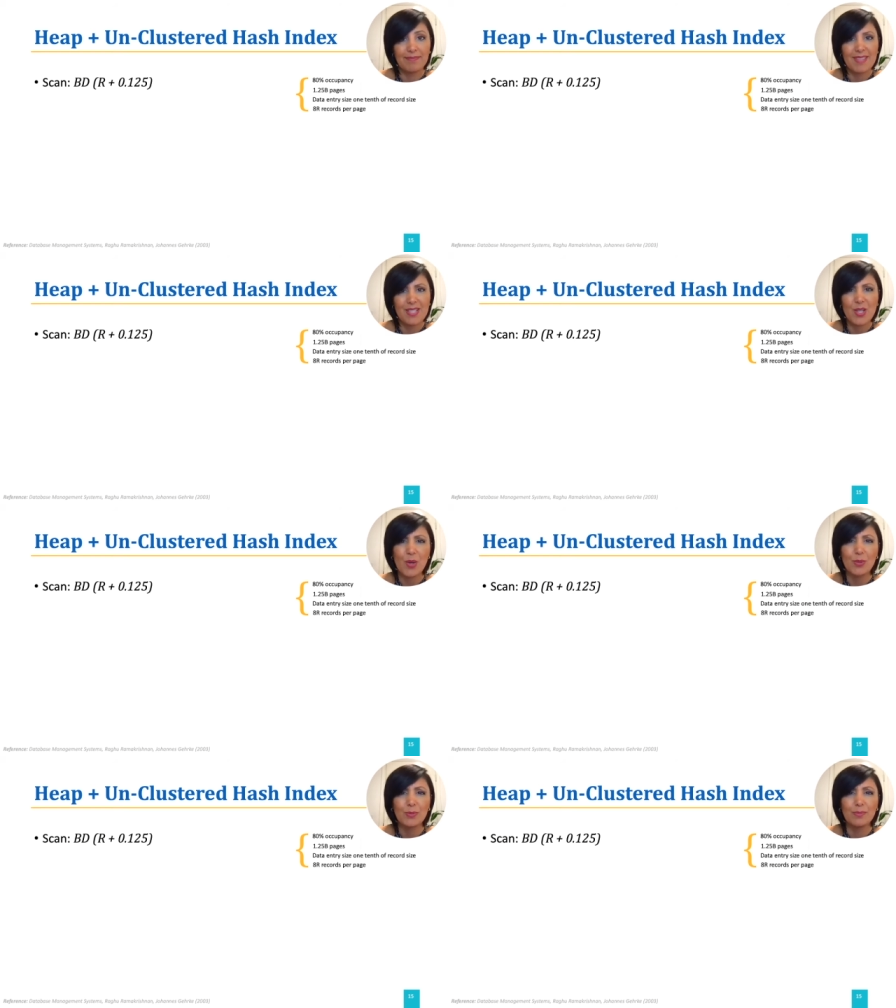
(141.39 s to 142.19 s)

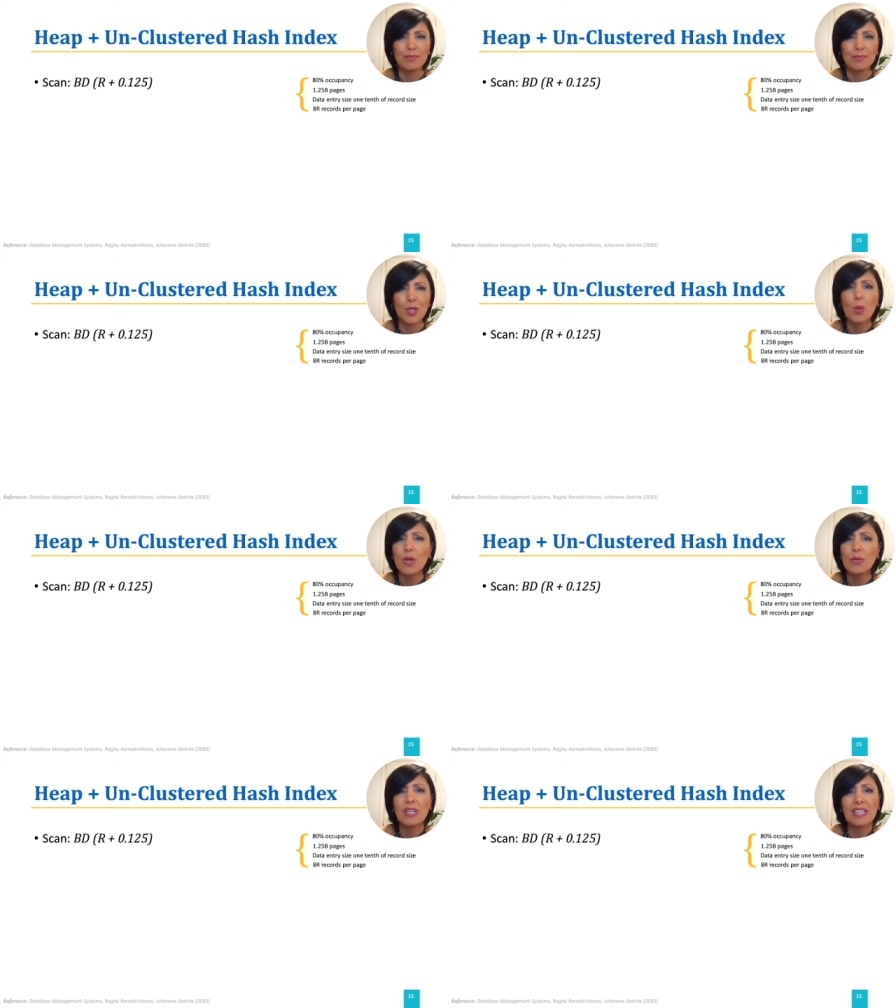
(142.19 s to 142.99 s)
So no
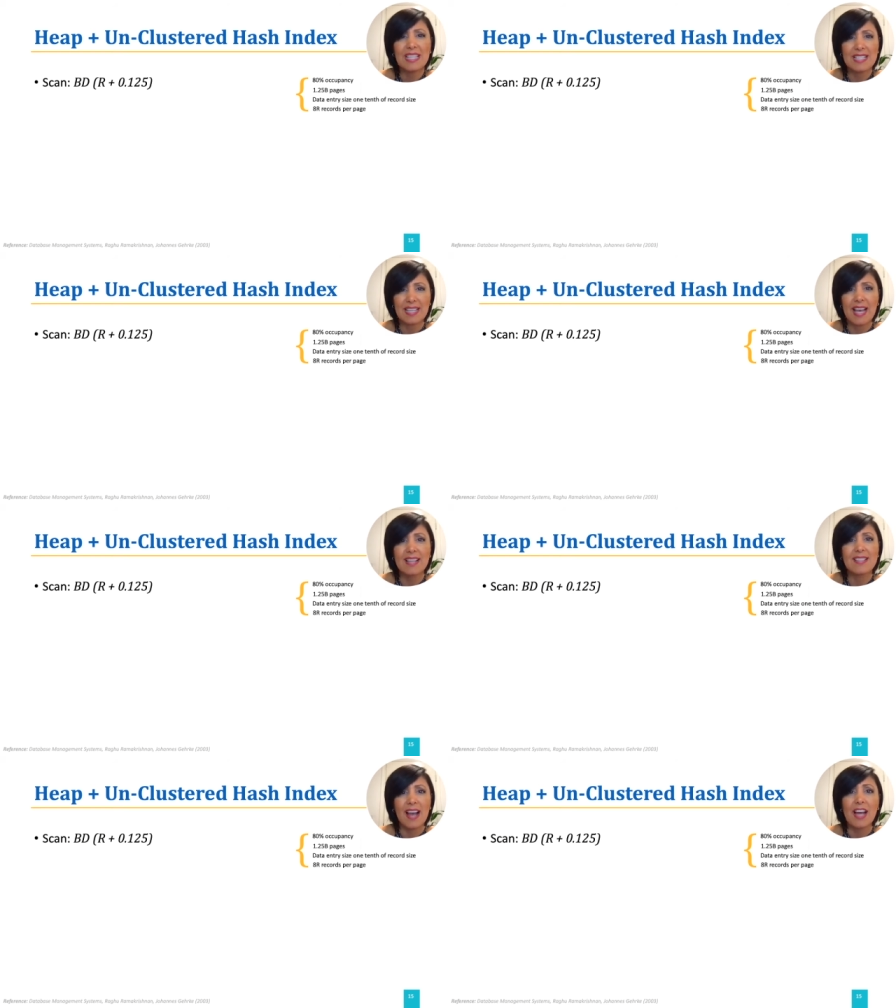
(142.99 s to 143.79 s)
one really
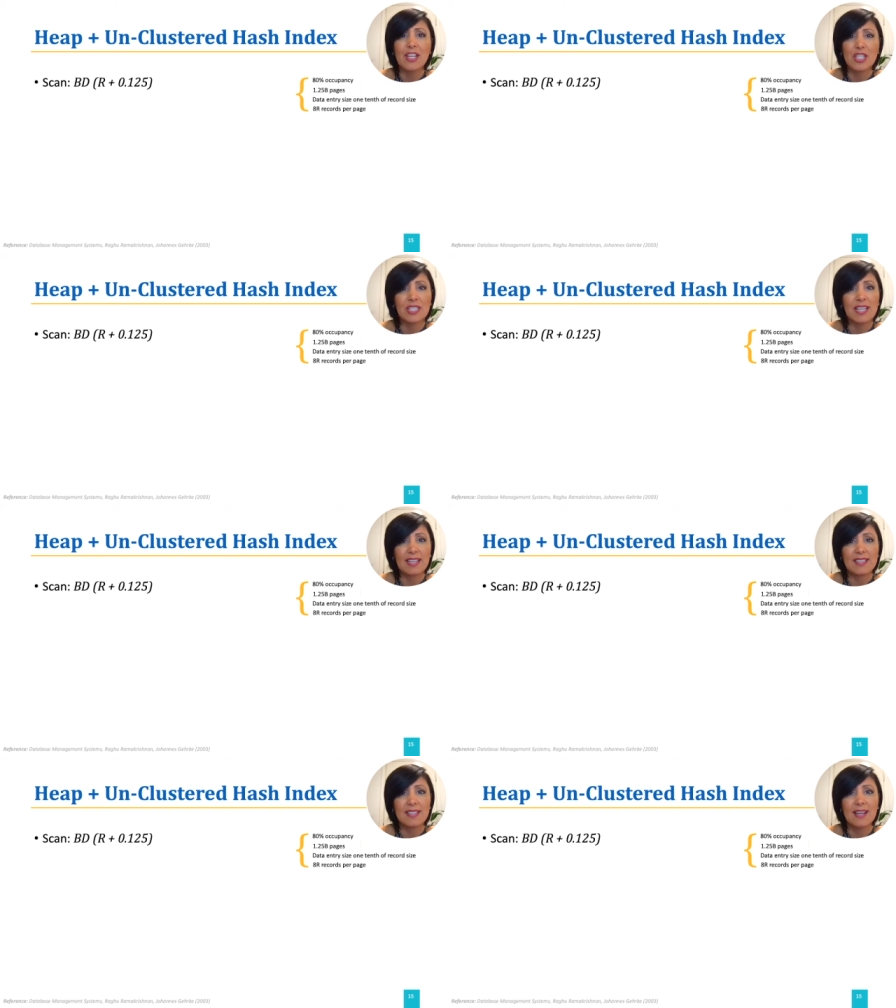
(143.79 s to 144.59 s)
scans a hash
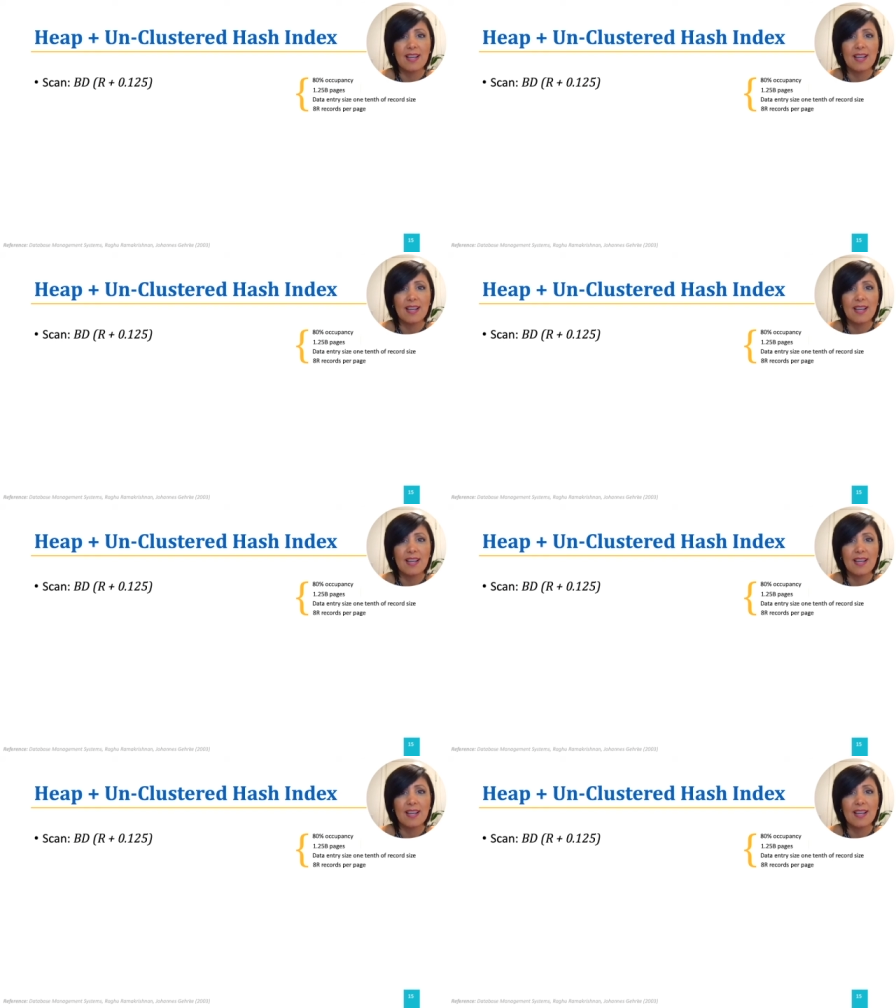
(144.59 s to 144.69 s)
index,